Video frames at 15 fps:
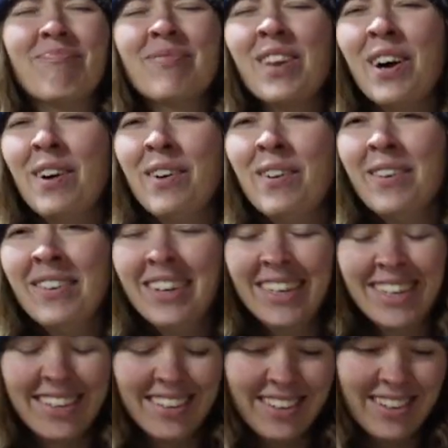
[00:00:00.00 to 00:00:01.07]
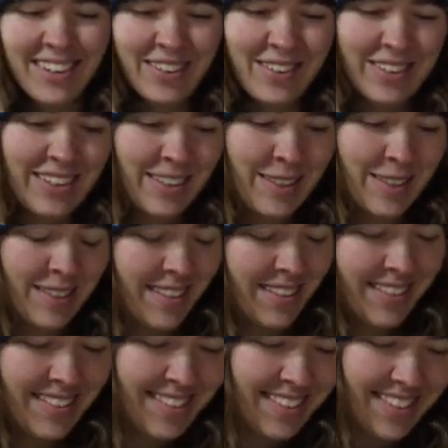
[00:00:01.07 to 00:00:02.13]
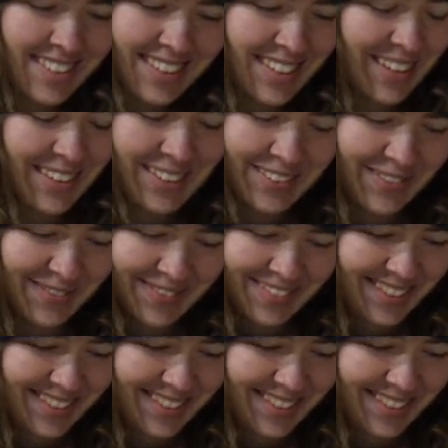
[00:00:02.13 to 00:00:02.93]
No, no, that's no.